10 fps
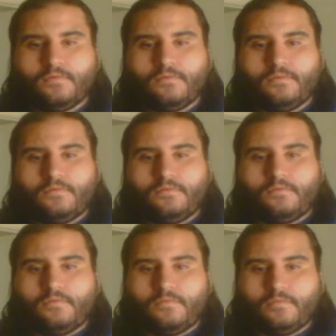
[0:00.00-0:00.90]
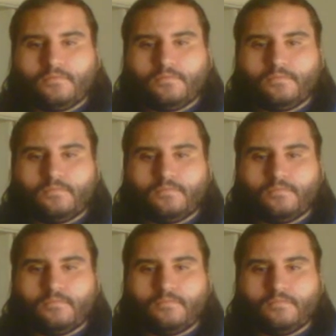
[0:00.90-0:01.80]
[no speech]